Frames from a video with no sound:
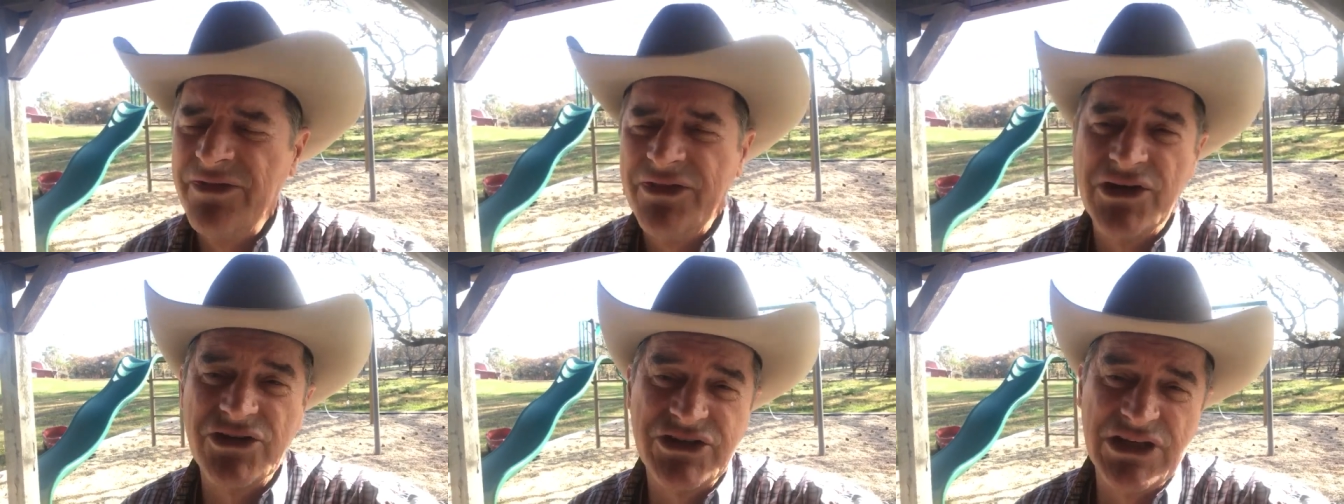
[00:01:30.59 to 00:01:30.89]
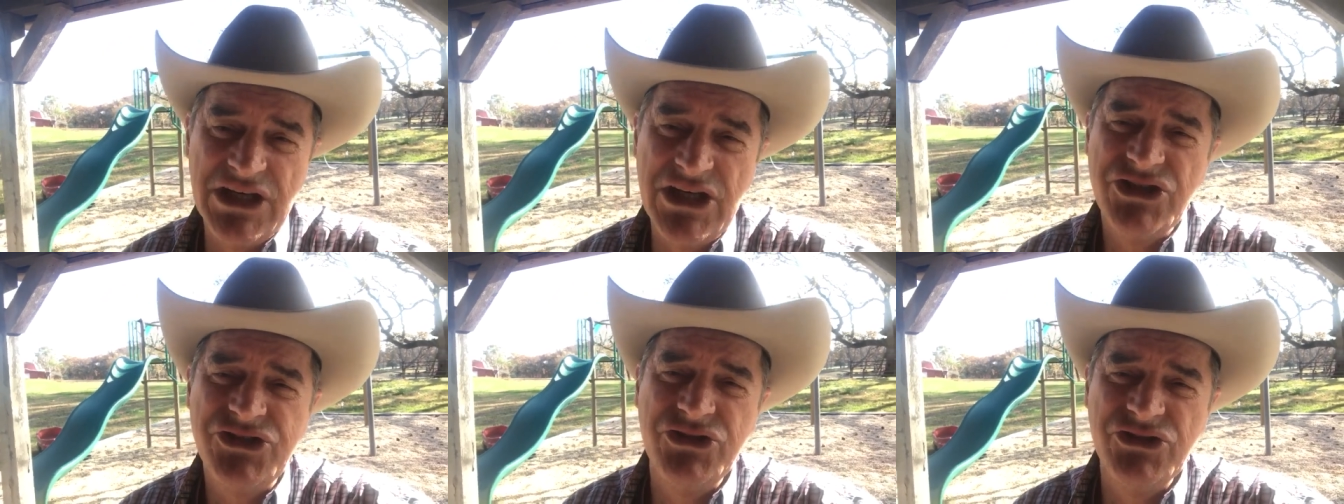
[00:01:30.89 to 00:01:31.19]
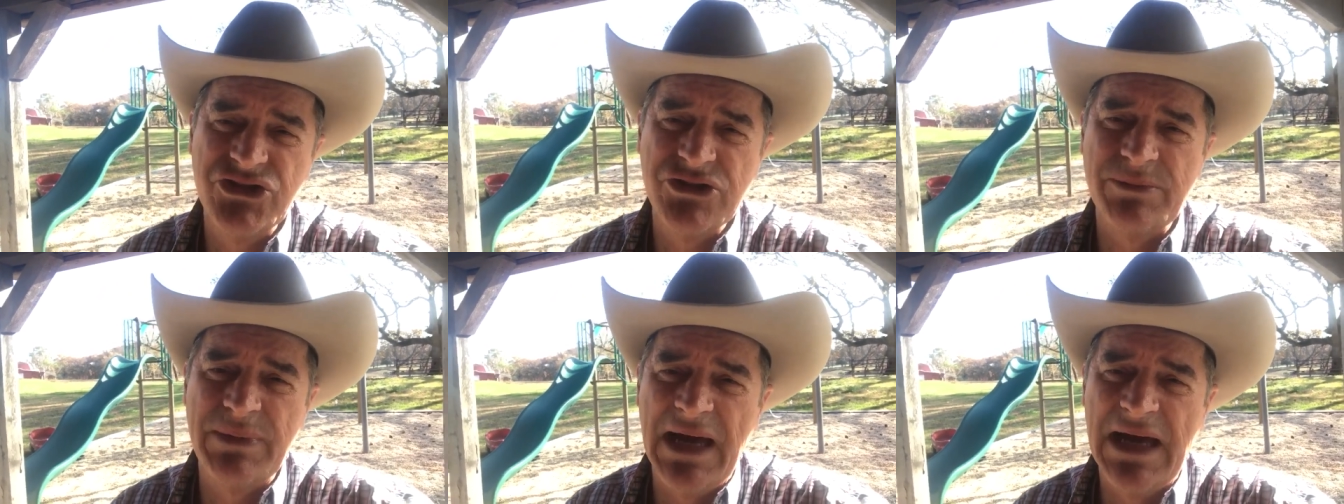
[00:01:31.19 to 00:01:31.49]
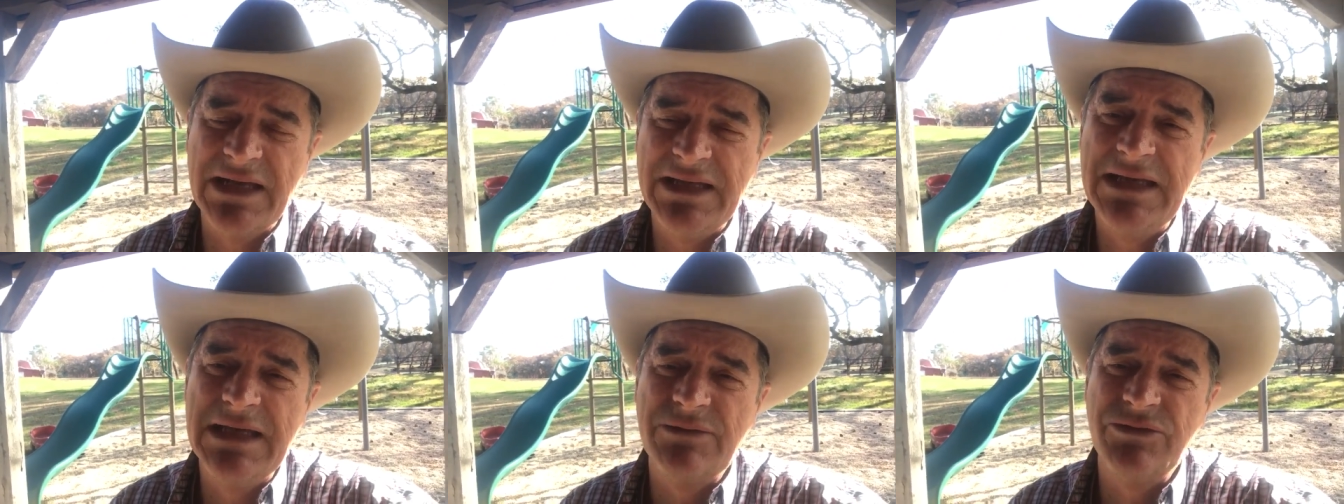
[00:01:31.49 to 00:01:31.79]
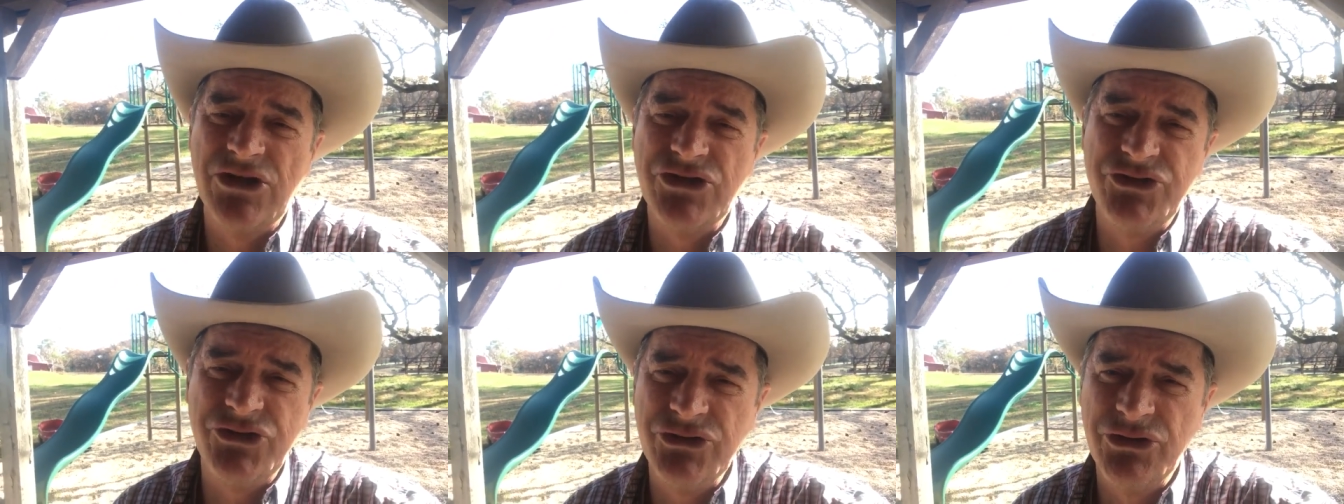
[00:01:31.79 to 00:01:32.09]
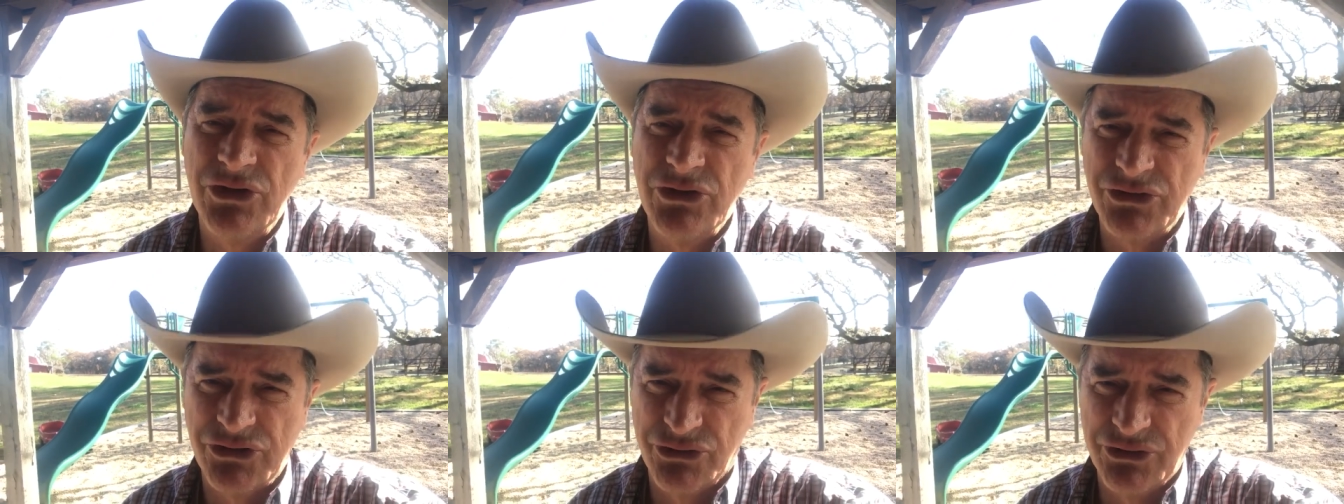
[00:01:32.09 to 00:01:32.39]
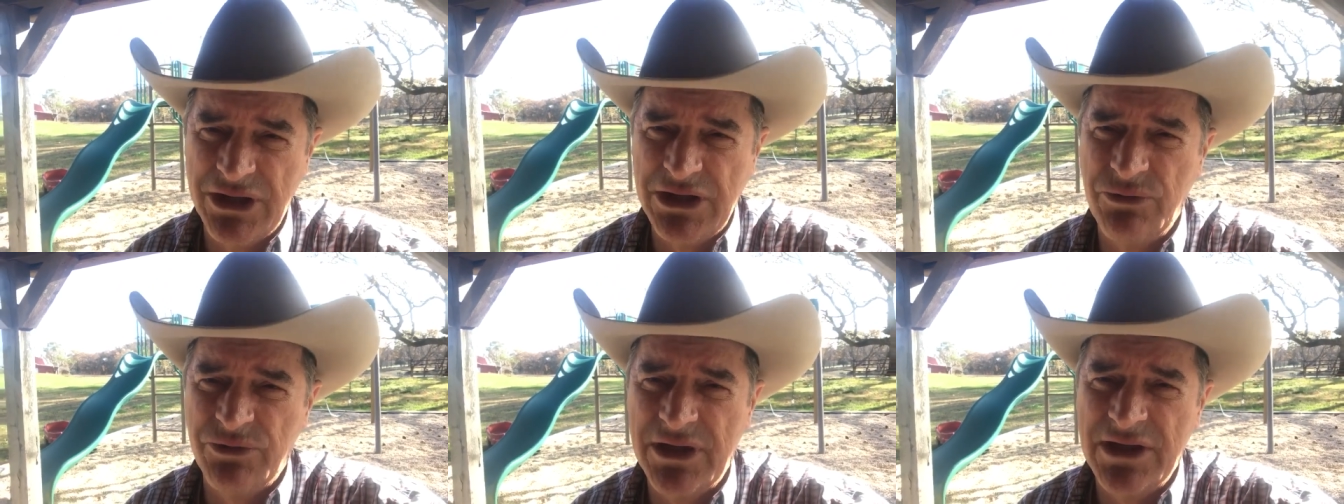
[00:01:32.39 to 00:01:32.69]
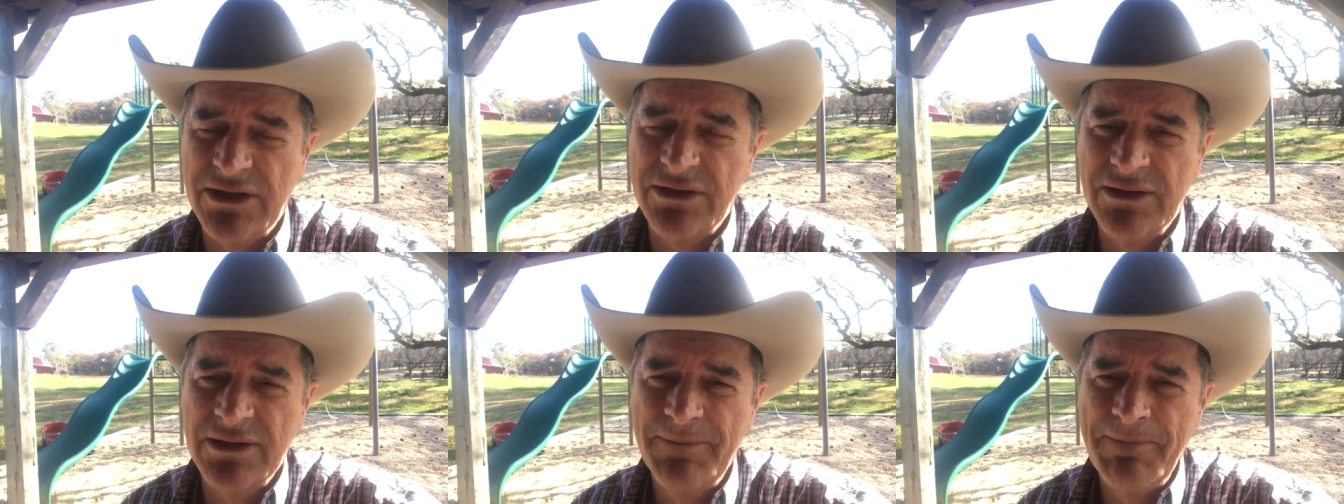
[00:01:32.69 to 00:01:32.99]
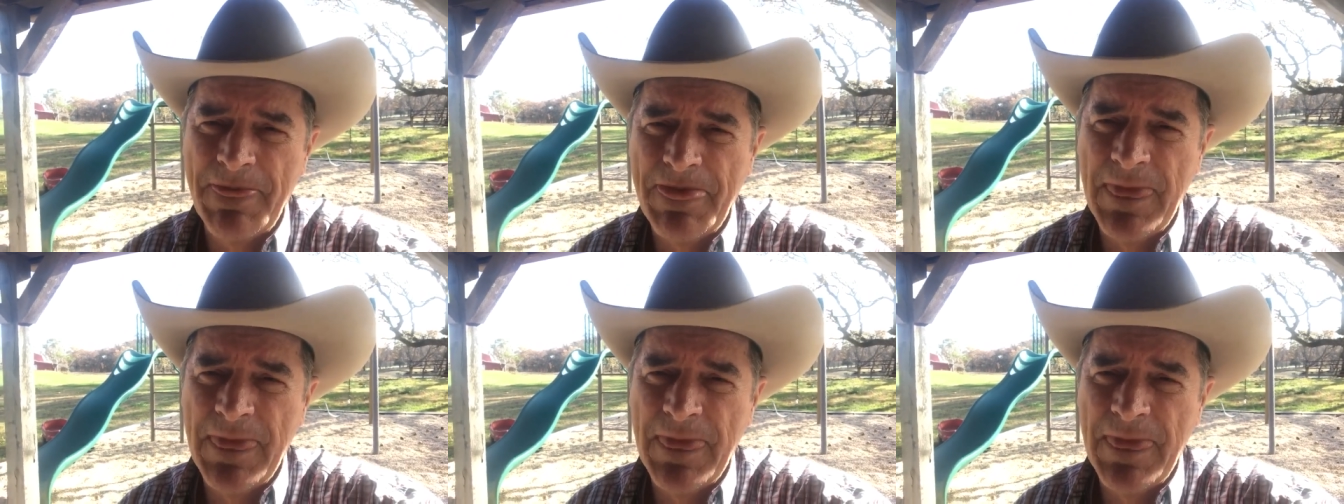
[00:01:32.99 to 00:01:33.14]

there's issues about him that you don't agree with,